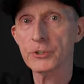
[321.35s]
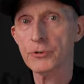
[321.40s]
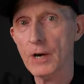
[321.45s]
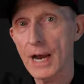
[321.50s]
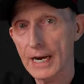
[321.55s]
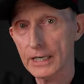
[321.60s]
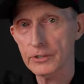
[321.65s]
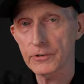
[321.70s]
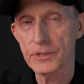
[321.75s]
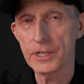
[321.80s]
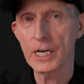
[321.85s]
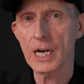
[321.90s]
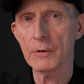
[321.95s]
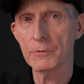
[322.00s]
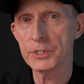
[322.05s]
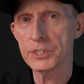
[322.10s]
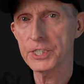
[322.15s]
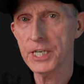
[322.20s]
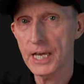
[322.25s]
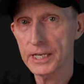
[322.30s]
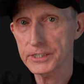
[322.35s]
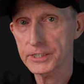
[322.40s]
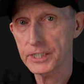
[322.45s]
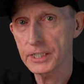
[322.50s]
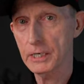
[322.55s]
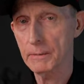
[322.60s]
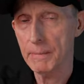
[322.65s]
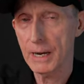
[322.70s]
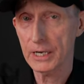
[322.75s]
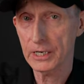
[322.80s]
tracker that I was
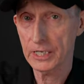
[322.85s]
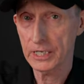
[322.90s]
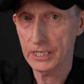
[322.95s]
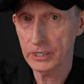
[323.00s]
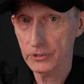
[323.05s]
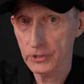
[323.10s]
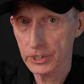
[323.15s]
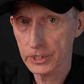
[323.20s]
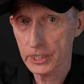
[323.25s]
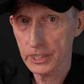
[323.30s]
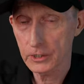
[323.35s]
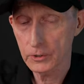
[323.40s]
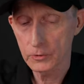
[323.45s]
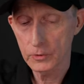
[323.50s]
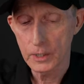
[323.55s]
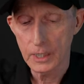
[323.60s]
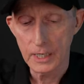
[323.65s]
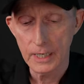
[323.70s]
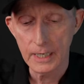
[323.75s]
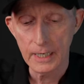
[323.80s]
testing about a year ago.